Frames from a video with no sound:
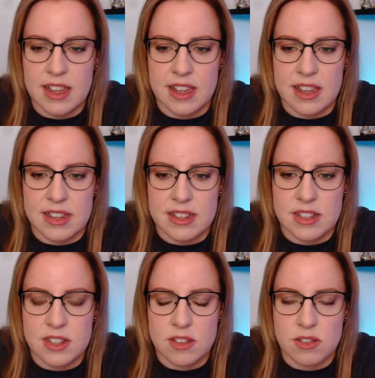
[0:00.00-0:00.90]

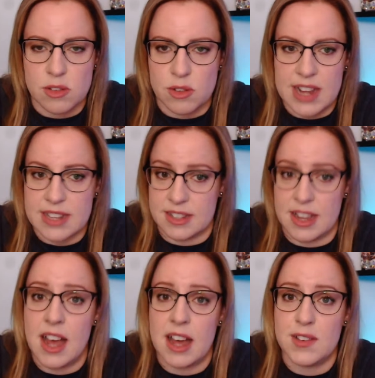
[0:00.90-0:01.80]
is great
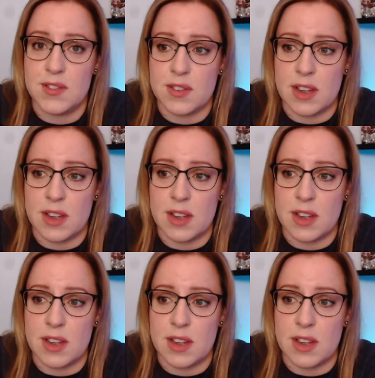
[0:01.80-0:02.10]
stuff.